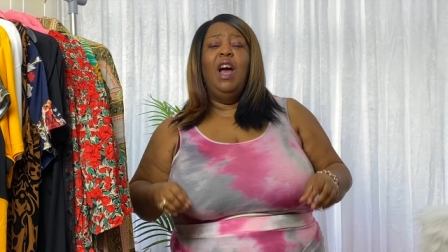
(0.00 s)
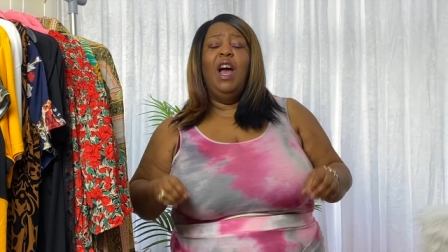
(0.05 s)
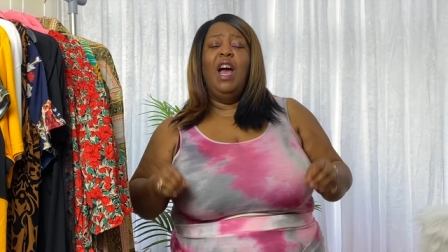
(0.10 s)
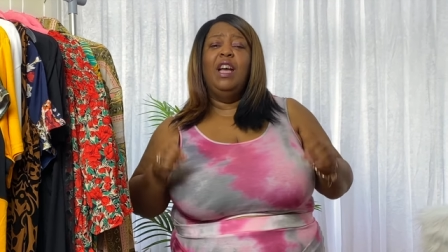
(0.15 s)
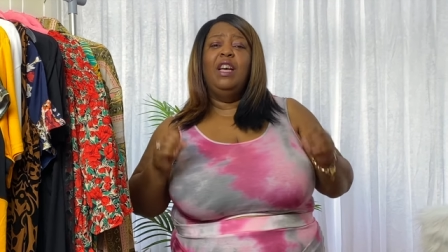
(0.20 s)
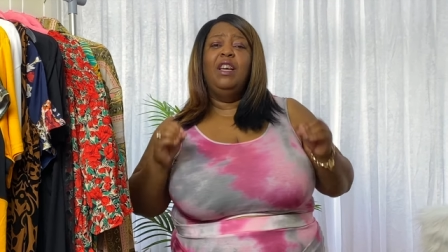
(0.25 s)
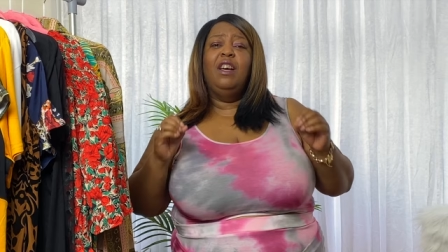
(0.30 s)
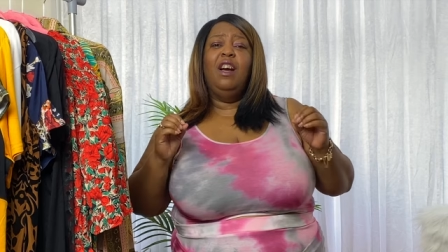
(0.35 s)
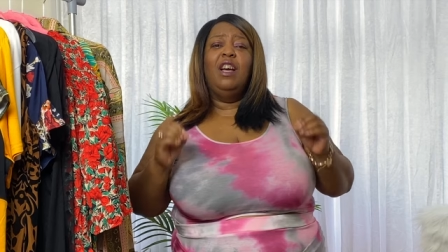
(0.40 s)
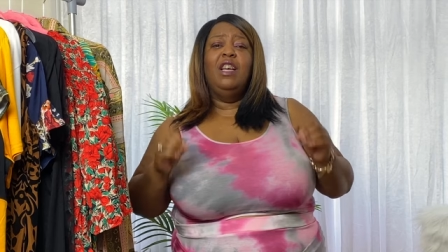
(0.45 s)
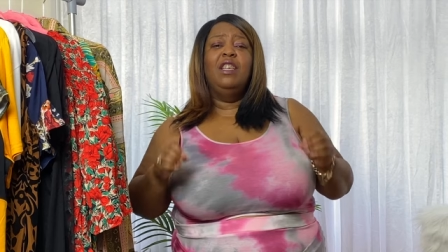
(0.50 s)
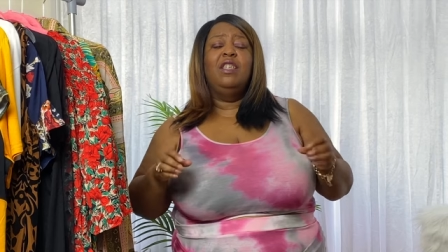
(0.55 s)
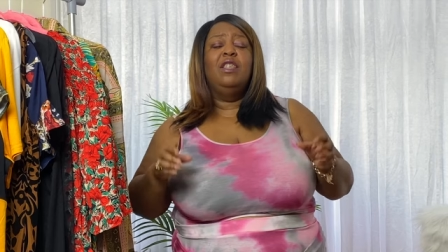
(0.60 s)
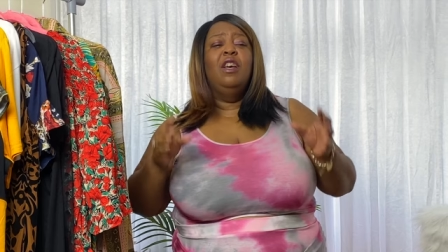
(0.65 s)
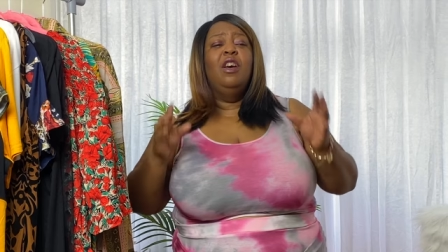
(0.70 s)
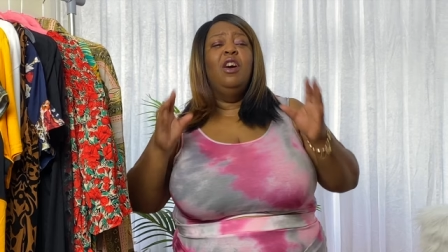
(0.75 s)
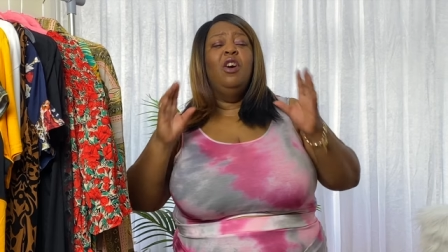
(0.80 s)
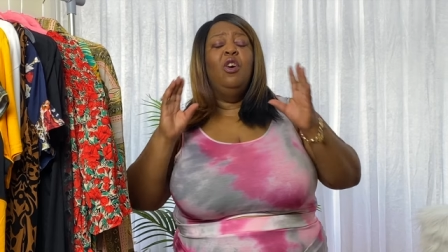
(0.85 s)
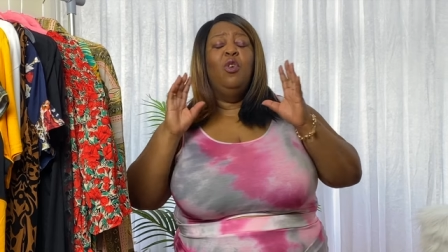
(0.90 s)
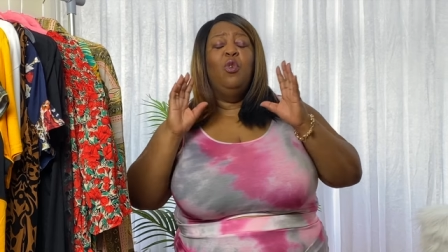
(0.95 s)
And guys,
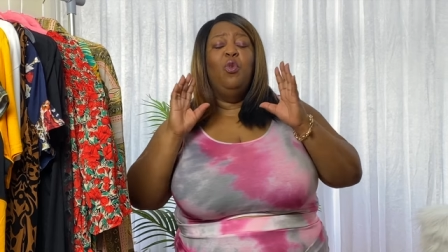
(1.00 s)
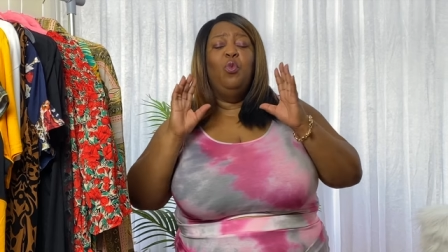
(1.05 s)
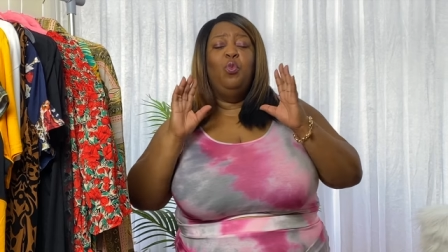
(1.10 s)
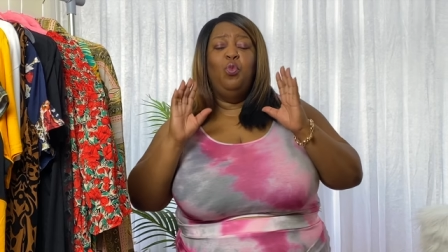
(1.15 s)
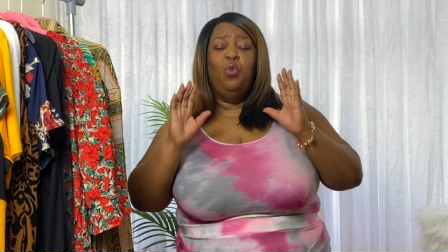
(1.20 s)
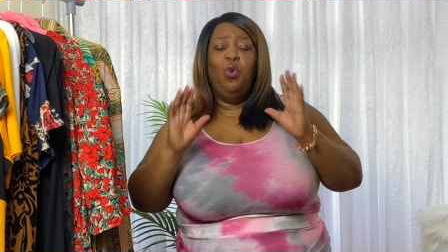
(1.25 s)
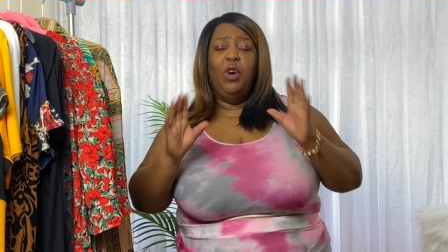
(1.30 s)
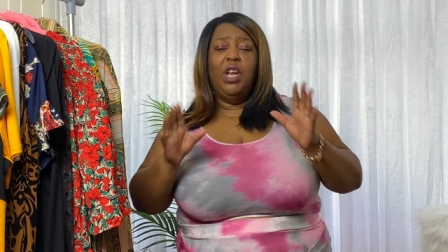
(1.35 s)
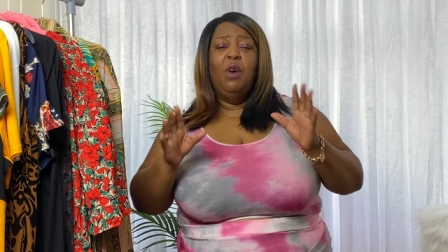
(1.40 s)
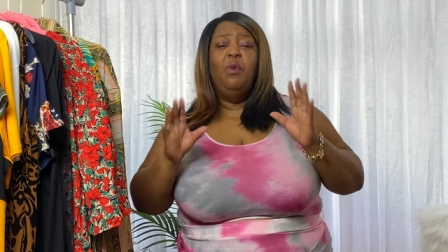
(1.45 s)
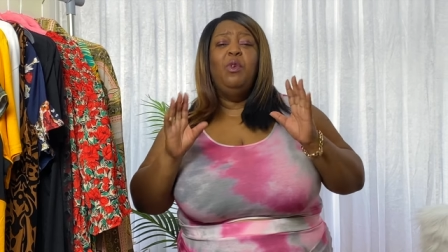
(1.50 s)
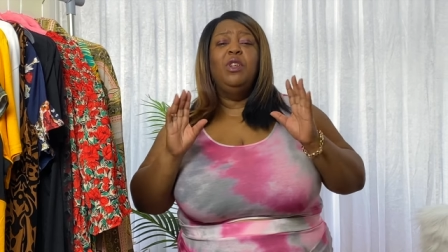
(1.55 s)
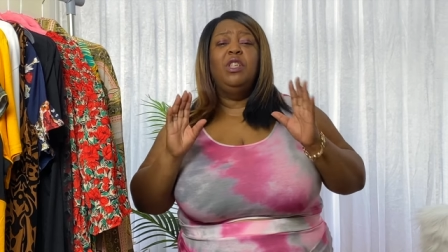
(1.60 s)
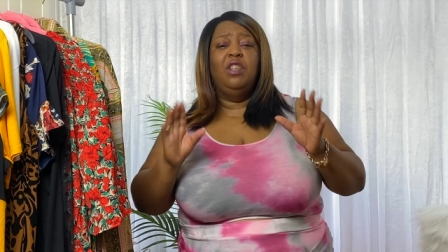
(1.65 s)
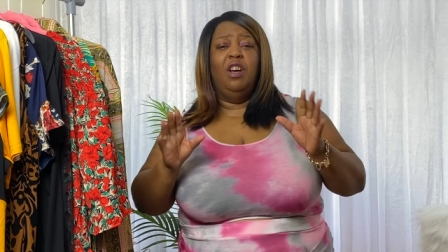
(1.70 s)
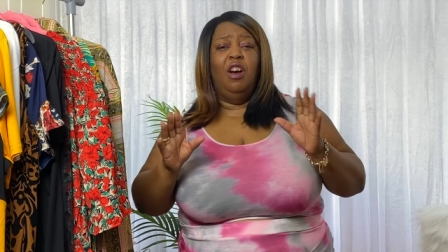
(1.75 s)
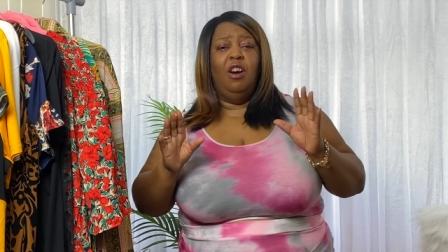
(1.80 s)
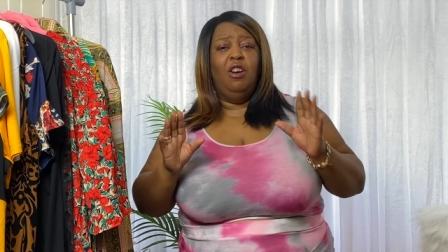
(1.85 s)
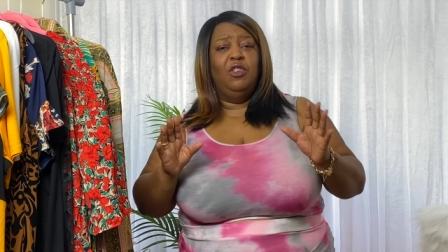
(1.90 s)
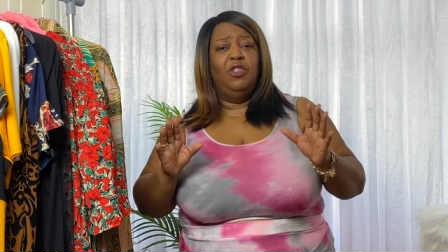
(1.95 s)
what I want
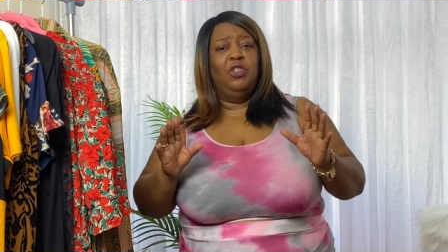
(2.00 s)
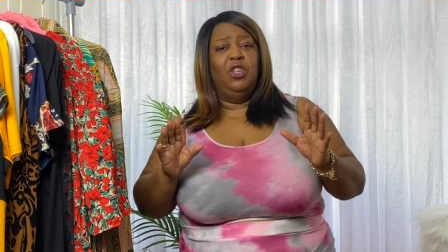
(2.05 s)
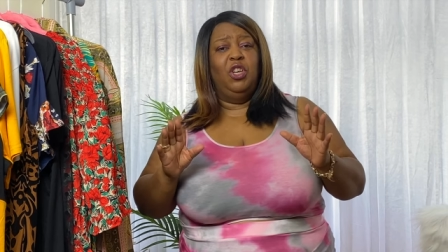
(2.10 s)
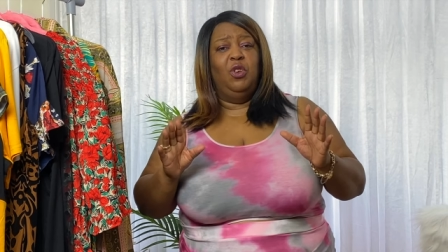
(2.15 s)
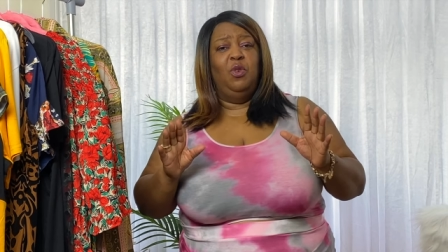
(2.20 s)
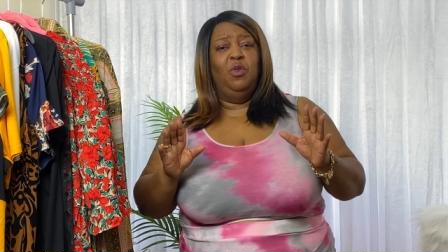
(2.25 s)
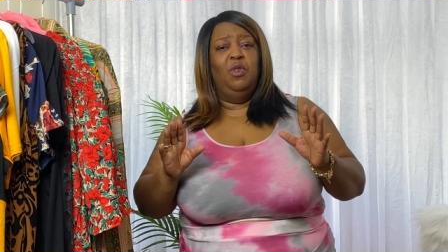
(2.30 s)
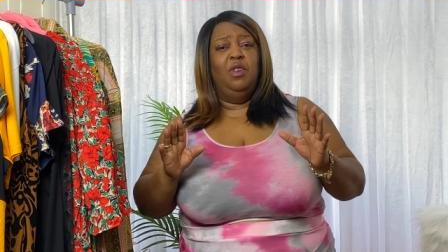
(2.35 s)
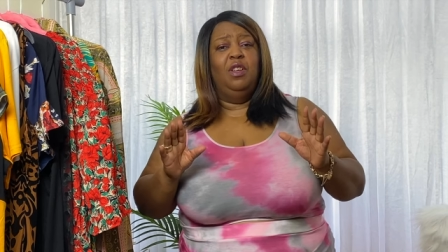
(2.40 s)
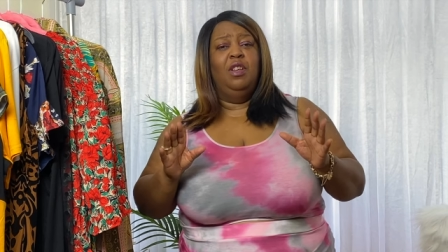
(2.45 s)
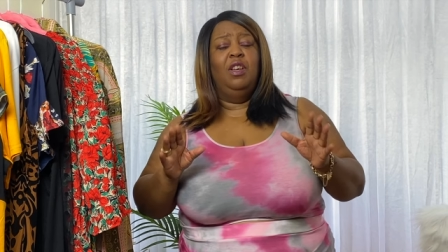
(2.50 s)
to ask you